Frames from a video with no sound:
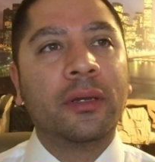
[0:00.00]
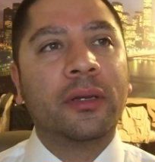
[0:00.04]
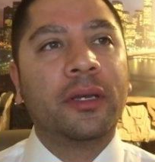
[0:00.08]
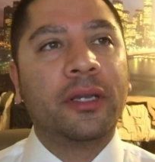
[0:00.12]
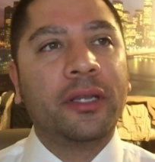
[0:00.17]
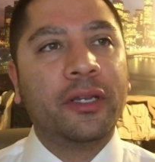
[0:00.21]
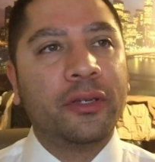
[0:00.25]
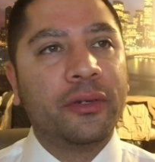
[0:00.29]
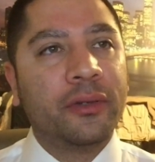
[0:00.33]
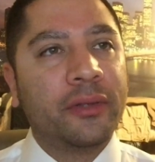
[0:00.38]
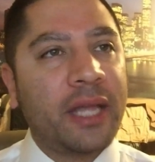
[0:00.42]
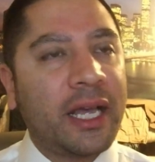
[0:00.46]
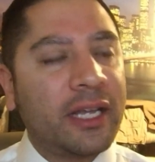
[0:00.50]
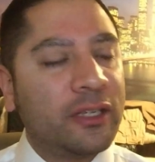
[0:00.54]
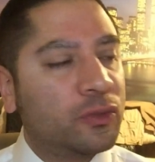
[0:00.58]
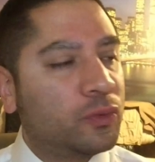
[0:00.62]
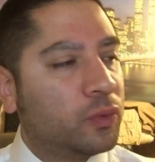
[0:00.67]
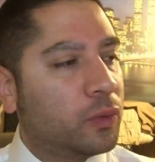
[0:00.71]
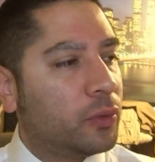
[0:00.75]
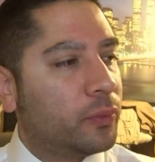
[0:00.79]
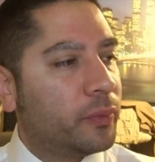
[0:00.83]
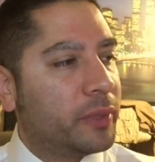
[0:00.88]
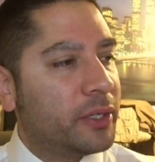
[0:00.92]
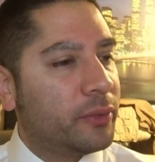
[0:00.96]
You know, that's
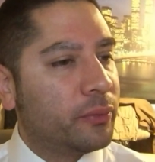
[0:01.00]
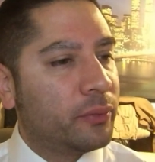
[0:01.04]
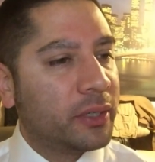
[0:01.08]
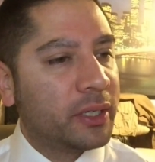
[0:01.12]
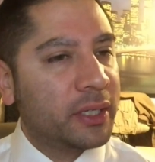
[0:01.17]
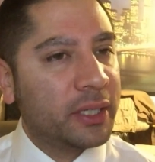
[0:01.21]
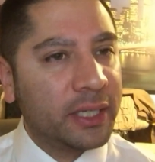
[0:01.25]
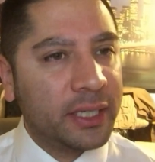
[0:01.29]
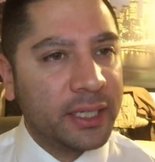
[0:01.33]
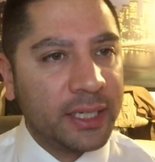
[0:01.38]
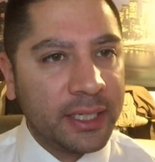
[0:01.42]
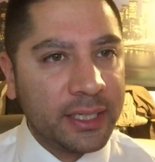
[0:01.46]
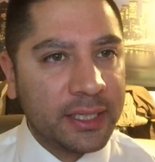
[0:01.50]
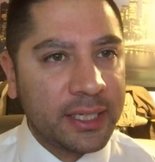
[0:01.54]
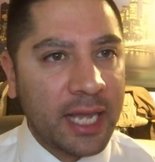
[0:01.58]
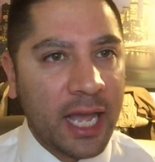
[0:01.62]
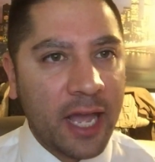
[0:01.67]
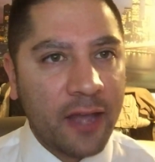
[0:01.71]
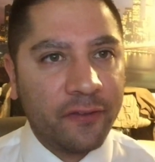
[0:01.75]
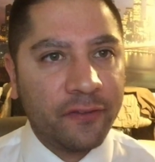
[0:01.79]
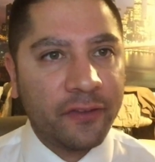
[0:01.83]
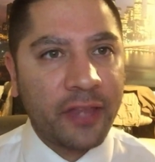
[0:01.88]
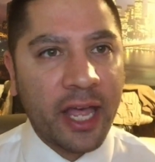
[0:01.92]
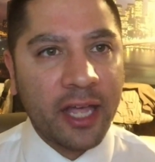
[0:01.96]
when we really need to
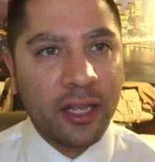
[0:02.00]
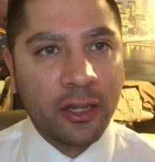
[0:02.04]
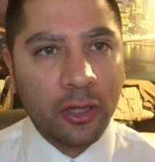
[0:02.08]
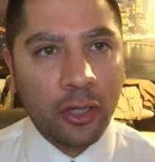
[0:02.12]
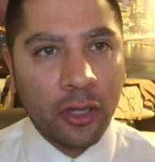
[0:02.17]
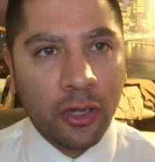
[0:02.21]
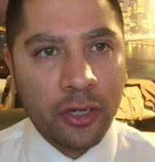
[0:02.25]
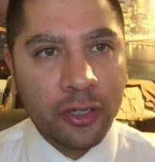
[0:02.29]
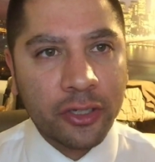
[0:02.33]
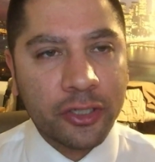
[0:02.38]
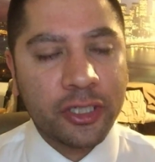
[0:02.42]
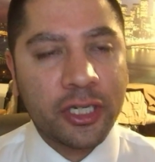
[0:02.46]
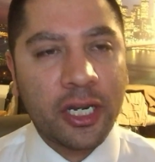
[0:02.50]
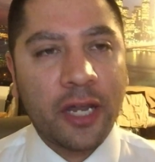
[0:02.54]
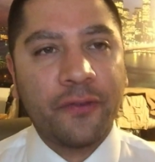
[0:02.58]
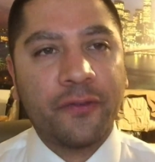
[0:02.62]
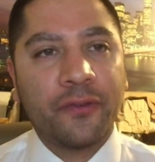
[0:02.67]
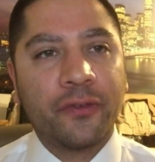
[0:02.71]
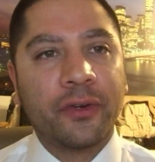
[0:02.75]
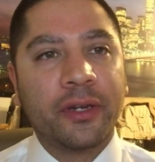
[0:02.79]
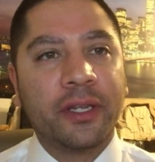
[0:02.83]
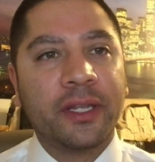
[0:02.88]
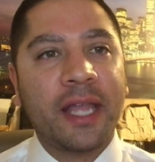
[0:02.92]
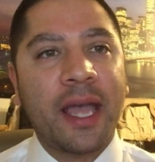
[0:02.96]
have that long
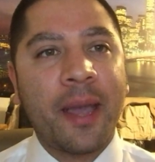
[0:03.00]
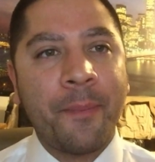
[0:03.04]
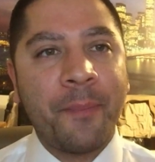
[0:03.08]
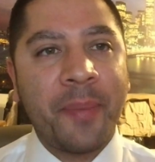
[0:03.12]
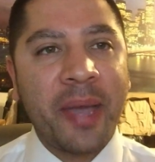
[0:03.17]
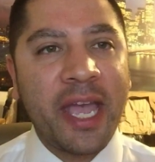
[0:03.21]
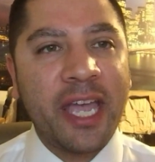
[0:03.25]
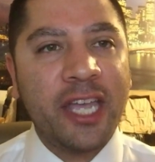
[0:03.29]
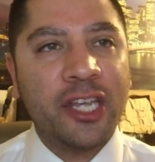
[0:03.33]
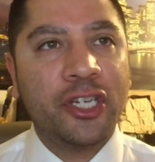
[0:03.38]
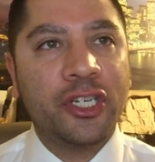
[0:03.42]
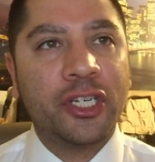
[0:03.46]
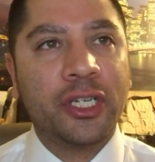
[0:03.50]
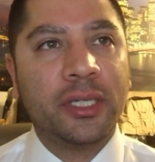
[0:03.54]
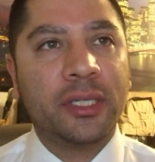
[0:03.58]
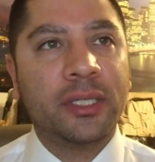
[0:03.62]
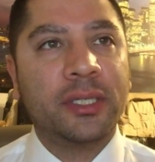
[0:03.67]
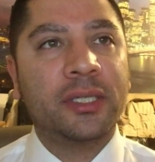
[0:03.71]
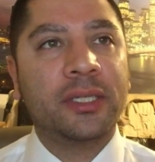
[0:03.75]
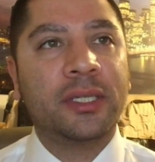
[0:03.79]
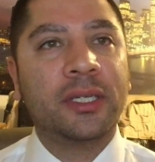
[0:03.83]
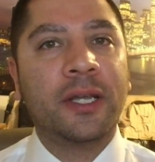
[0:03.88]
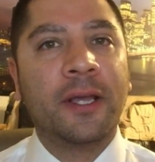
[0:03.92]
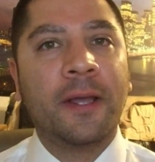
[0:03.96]
suffering, that
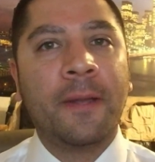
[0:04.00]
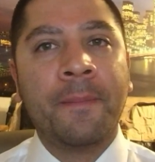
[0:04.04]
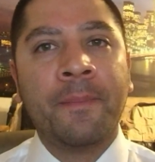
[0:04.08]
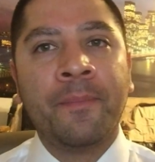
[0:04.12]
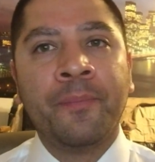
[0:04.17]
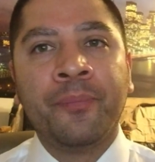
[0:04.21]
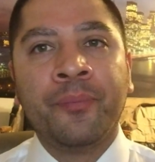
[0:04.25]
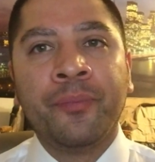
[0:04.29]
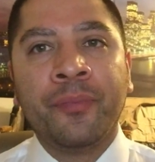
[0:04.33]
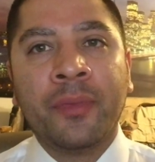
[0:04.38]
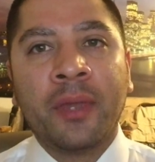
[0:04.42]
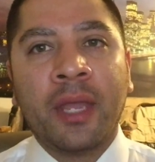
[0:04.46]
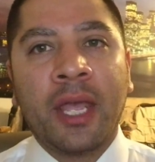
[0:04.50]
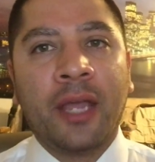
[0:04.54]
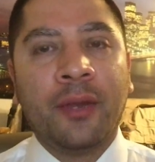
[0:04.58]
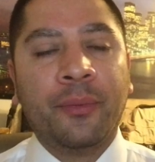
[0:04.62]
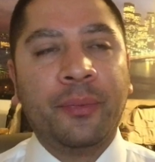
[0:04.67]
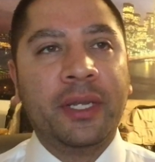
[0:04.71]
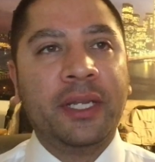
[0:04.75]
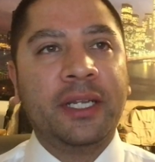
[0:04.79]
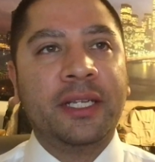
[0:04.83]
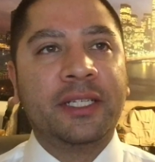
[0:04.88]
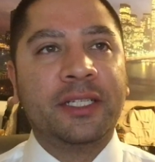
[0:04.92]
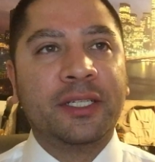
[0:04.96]
patience, and
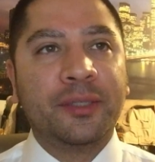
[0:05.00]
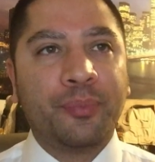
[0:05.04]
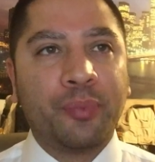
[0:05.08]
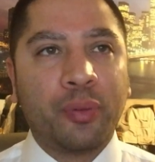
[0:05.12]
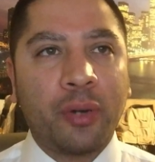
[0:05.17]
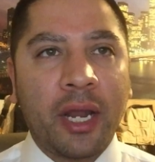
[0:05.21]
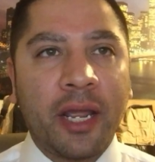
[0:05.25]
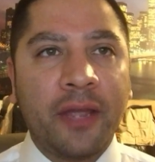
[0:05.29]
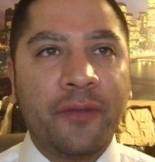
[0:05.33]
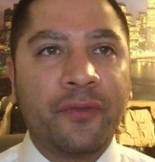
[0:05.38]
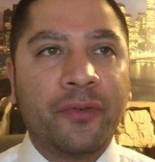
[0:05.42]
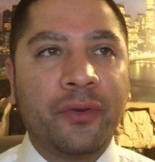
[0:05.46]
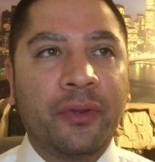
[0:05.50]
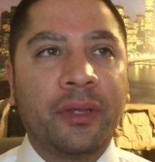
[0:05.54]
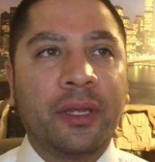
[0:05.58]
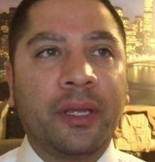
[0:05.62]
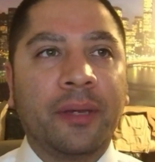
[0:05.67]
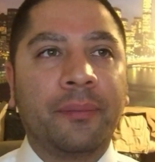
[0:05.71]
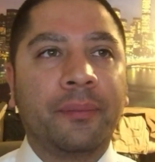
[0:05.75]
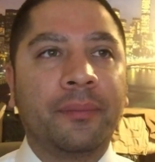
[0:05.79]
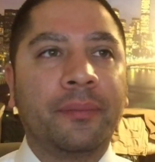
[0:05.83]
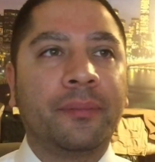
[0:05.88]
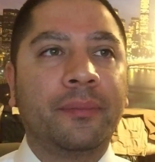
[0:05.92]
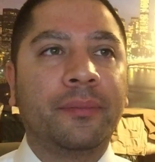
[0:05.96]
we need to pray for
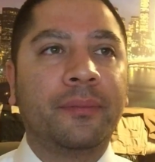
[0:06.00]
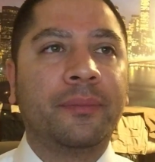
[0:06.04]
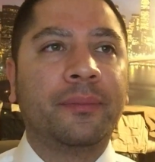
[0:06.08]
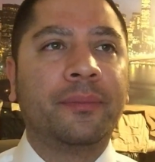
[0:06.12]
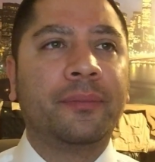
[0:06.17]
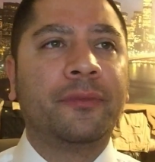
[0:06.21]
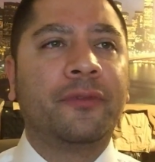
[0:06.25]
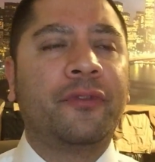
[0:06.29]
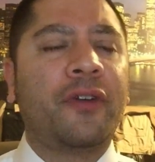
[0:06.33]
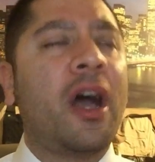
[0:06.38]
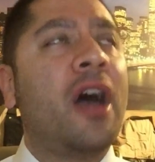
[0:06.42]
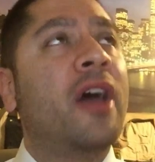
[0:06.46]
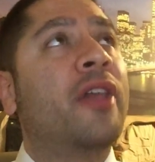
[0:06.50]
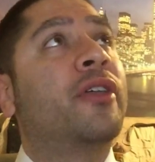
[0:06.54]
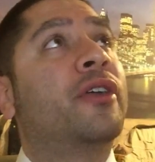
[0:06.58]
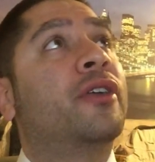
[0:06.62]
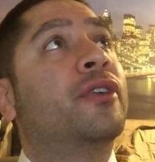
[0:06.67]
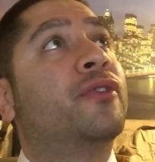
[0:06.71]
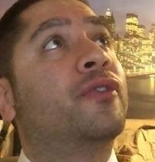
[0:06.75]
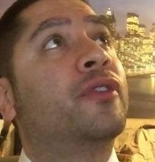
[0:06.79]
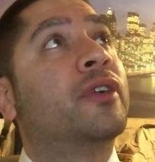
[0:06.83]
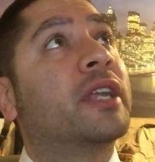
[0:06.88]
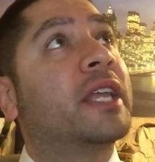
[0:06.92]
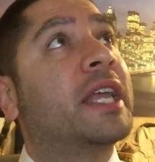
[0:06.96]
them.
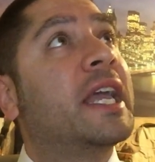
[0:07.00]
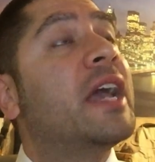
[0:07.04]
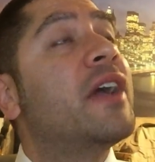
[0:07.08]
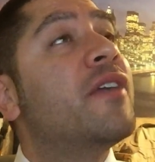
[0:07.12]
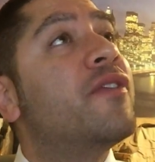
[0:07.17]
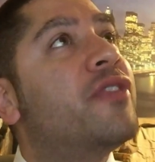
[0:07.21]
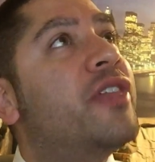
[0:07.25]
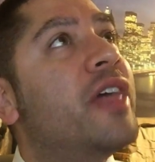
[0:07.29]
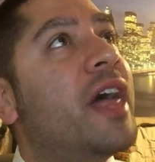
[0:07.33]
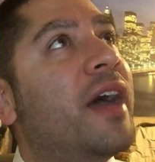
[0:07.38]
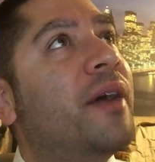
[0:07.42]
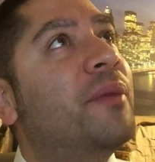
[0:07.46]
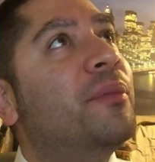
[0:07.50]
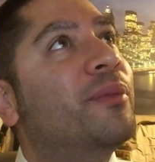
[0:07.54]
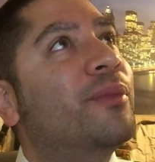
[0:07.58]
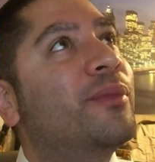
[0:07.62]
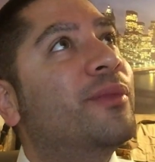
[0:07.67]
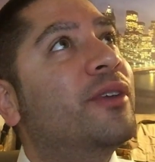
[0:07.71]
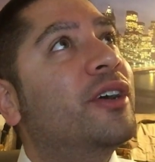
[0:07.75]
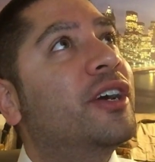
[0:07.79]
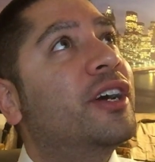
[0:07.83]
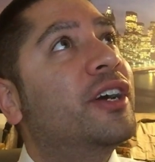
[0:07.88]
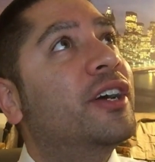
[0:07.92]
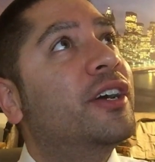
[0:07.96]
Father, forgive them,
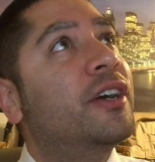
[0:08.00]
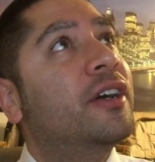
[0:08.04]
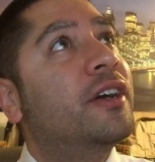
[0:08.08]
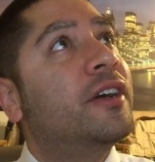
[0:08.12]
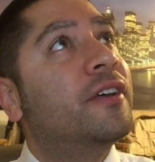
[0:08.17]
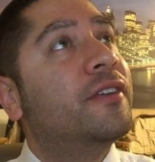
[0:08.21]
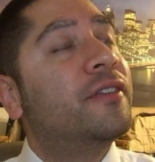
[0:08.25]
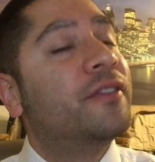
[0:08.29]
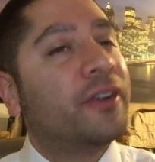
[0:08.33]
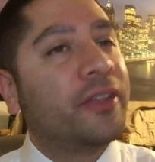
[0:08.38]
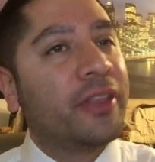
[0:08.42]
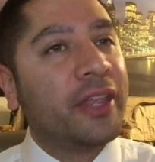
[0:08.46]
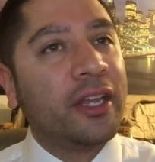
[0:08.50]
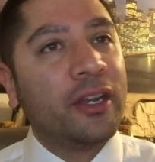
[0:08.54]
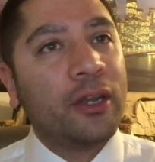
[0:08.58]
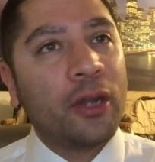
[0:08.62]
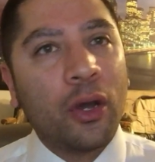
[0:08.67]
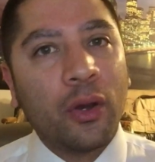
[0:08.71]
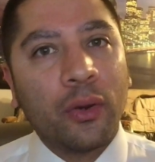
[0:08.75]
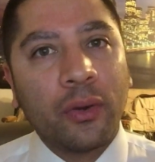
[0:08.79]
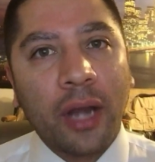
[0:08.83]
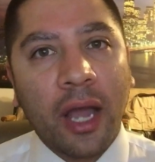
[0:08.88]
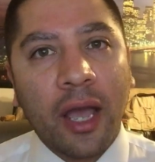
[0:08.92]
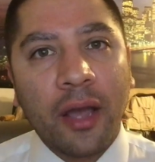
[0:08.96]
for they
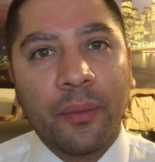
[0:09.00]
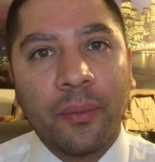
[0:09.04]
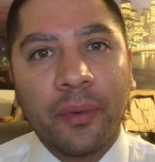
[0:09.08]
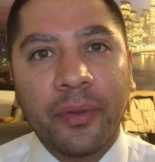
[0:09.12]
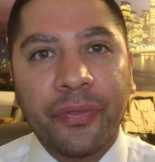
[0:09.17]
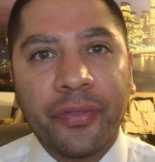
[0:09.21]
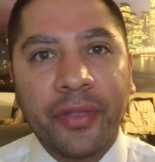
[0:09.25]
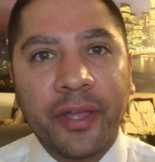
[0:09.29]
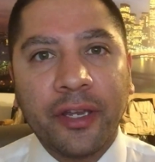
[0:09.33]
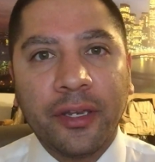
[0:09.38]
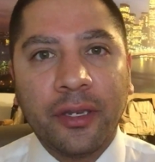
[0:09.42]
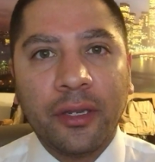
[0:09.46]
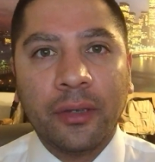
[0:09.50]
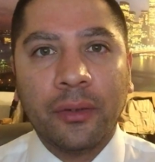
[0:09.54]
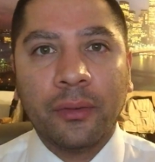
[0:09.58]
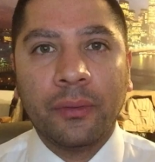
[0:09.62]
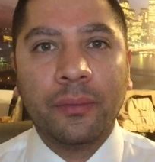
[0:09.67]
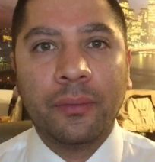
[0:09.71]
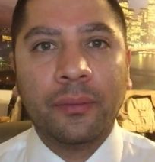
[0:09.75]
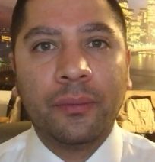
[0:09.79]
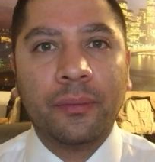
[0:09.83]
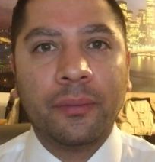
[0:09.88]
know not what they do